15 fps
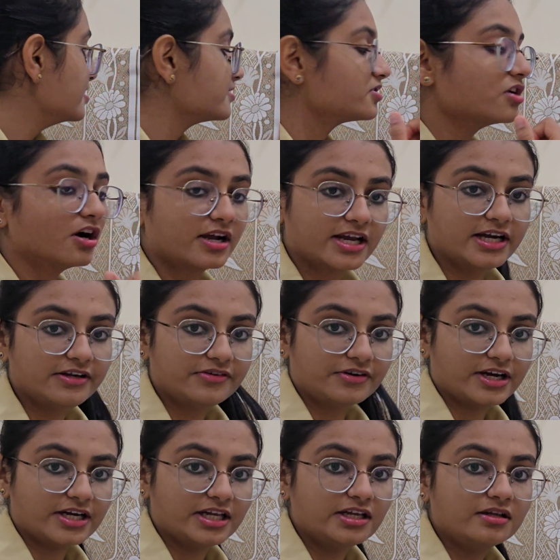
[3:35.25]
circuit
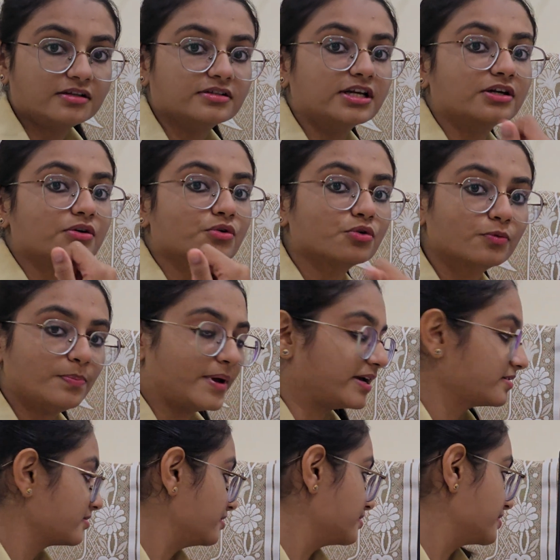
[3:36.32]
training, then group
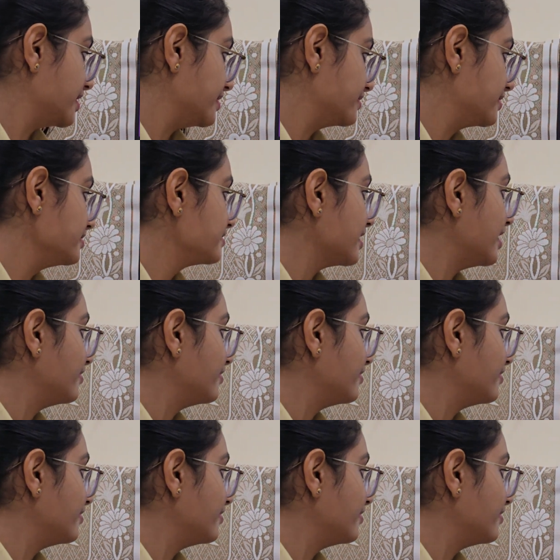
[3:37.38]
exercises